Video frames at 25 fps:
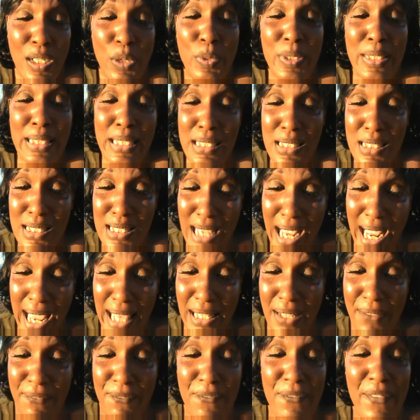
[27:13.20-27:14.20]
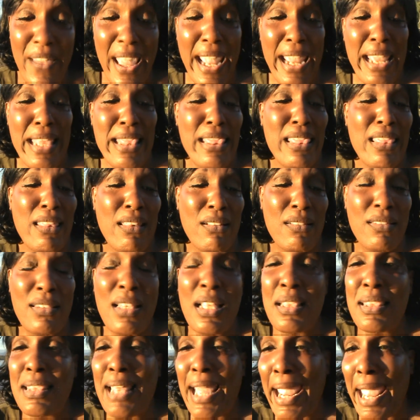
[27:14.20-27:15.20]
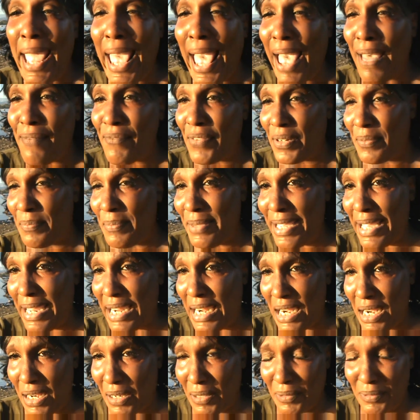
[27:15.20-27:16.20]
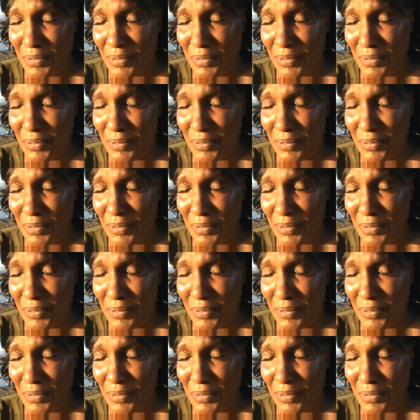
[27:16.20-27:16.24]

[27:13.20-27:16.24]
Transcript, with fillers: with the silent faith that they have in me,